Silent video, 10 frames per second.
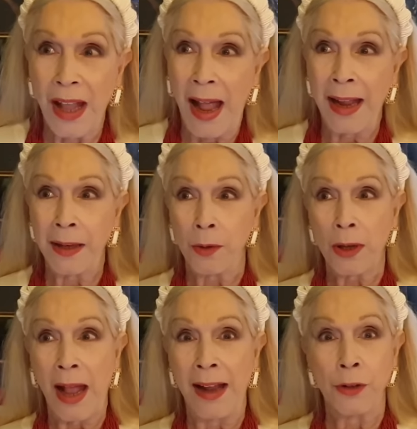I
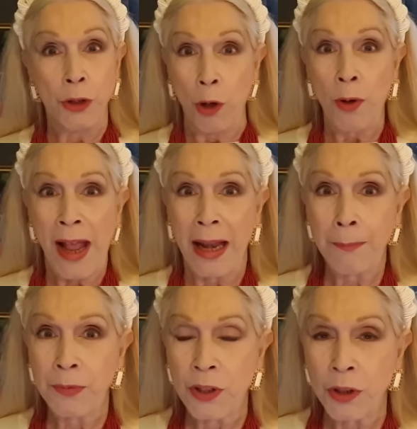had no
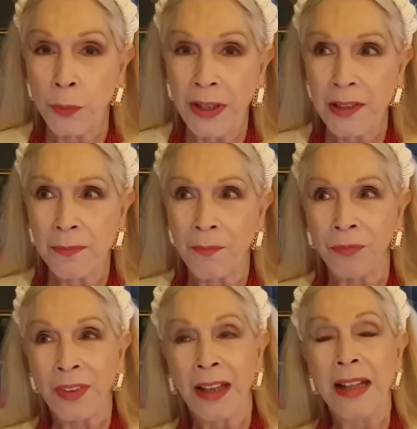help to do it.
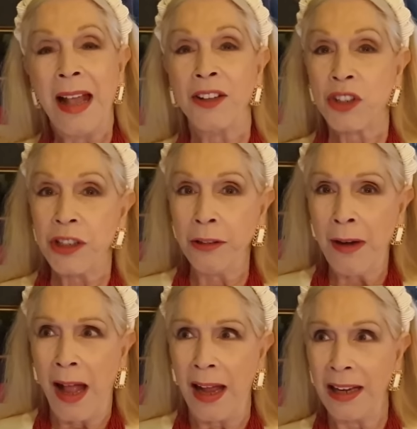And she
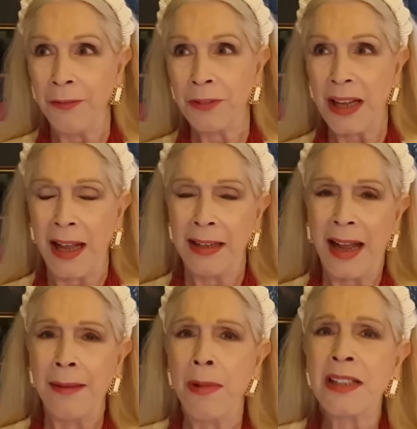arrived, and
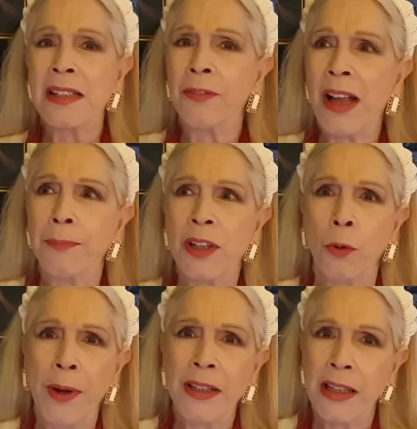I must have kept her
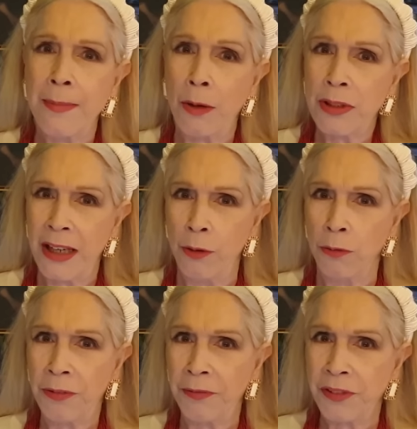waiting about 10
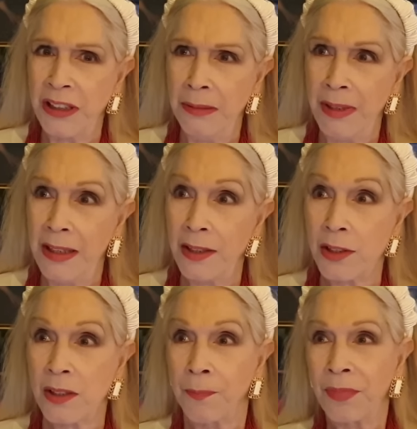or 15
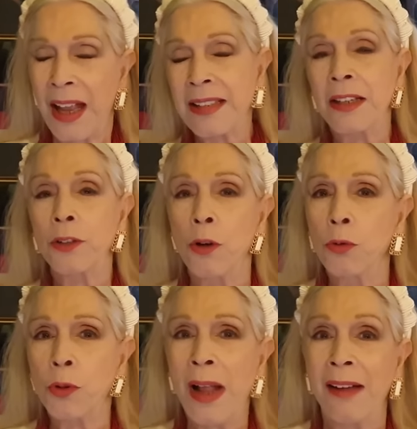minutes. I said,
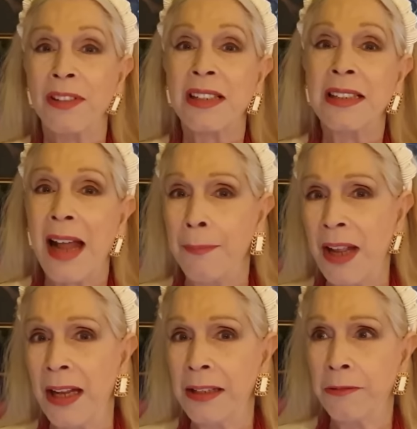do have a seat, I'm
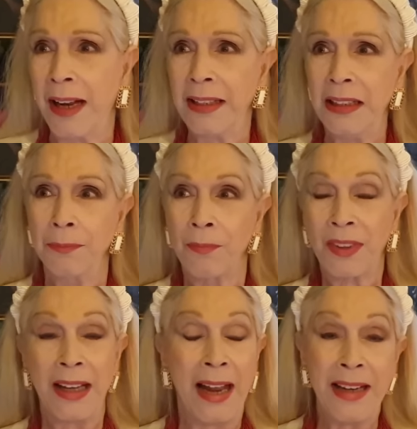nearly ready.
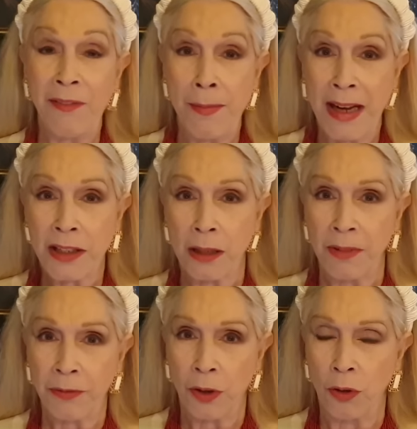And I'd never met her
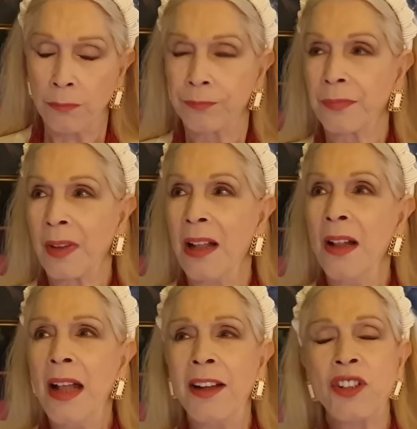before.
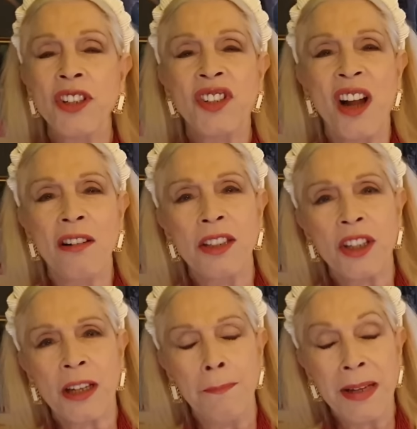And she started
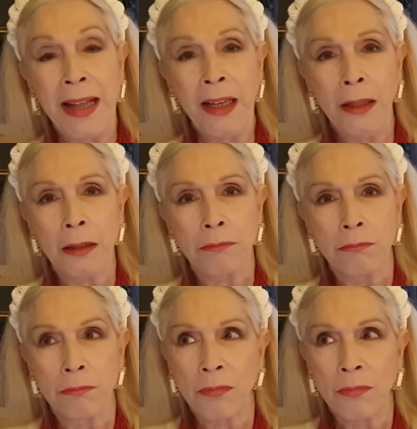to complain.